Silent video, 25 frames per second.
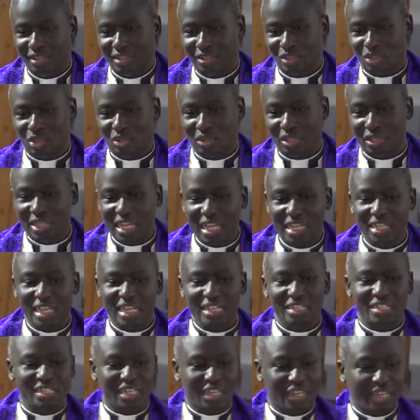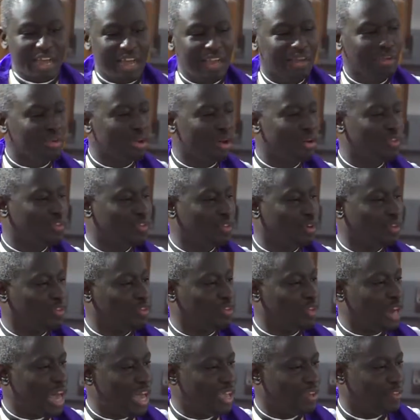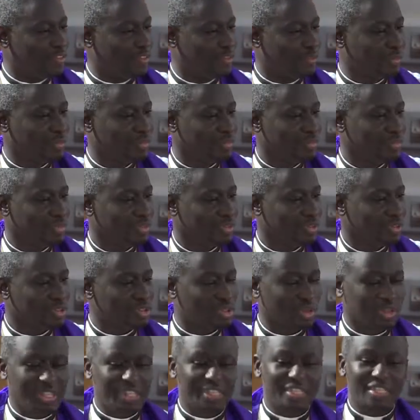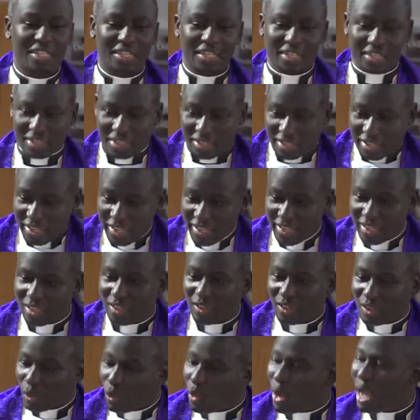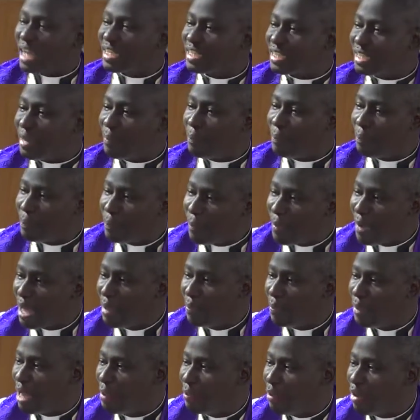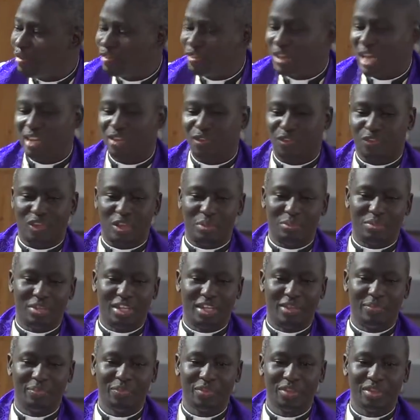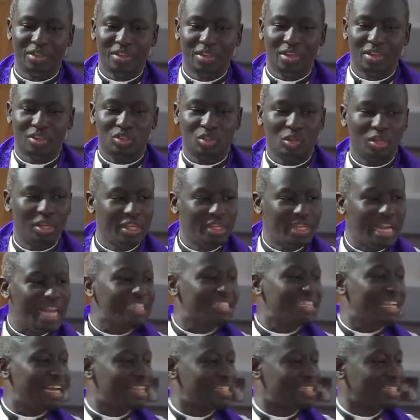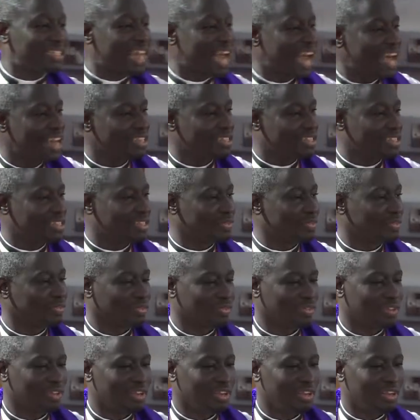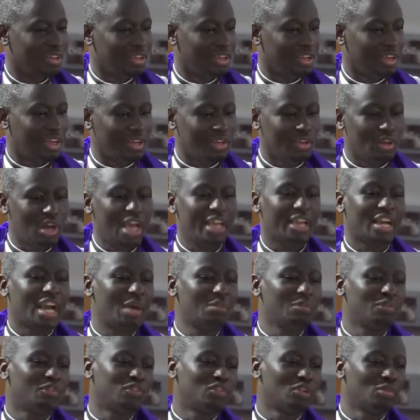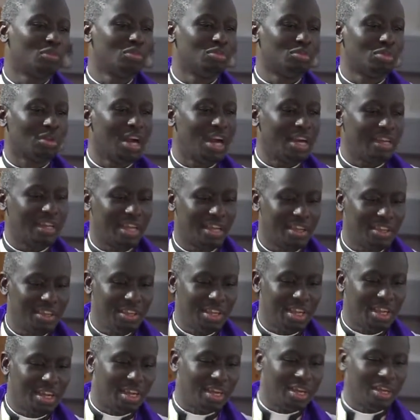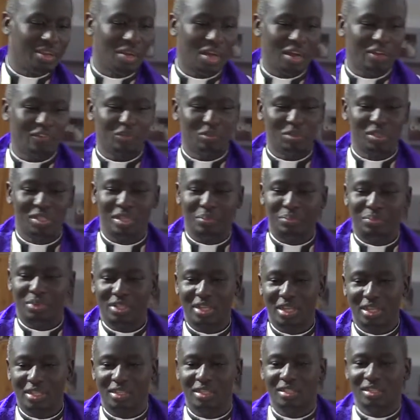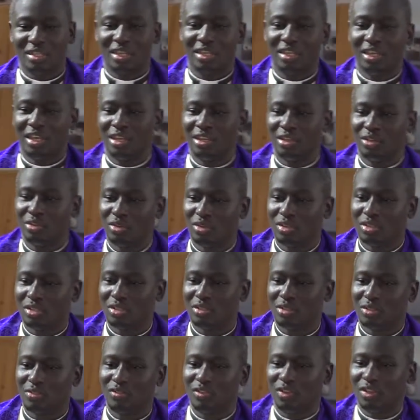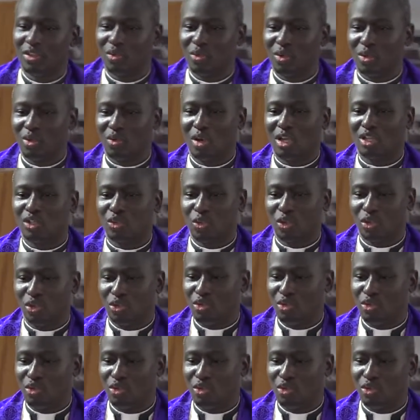So that, that's the kind of, of life. So this king was a, a member of that family. So Lazarus dies. You know, I come from Uganda here. I have Mr. Peter Kiza here. He knows very well what we